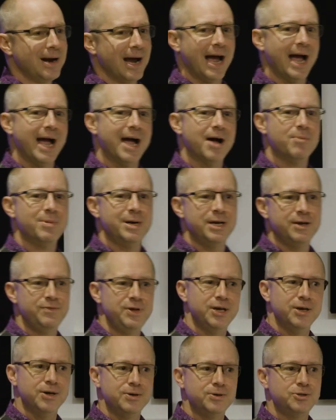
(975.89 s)
how many of
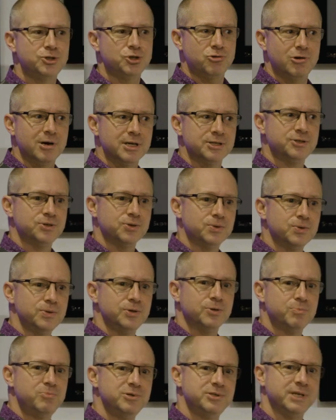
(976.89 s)
you trust all
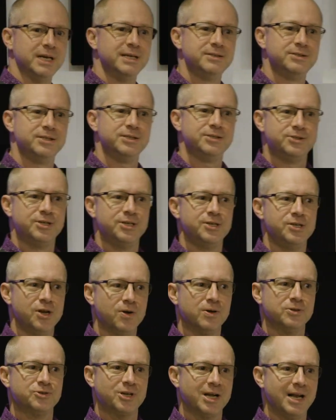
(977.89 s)
your presenters to
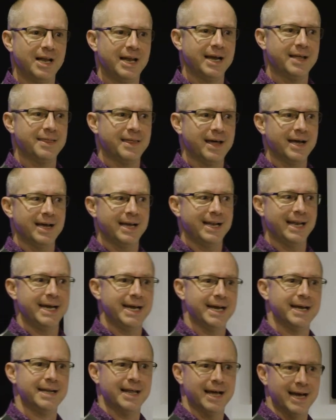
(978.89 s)
not click that
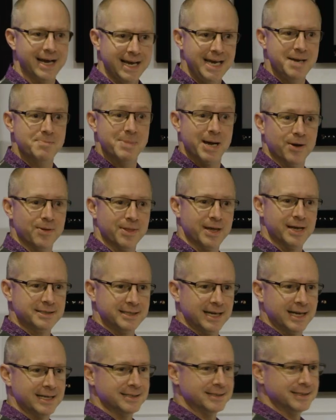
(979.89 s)
link in that email they're
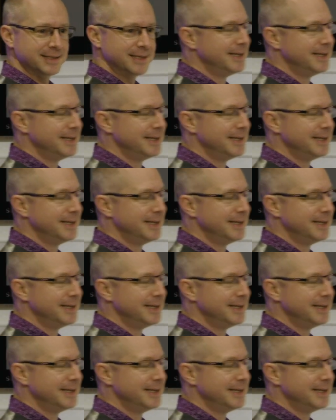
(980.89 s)
sent?